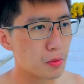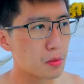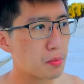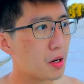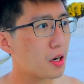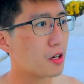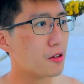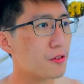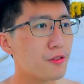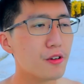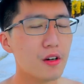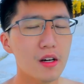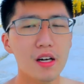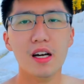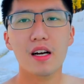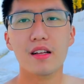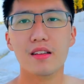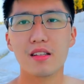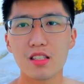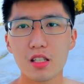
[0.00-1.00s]
above.
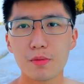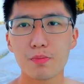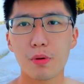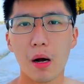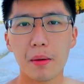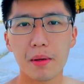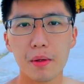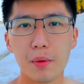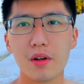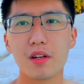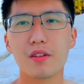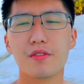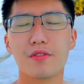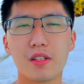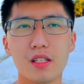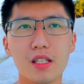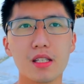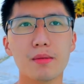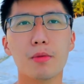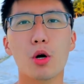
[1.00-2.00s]
This is probably one of
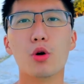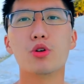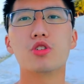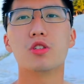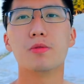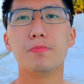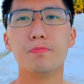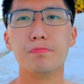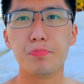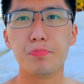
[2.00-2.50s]
the most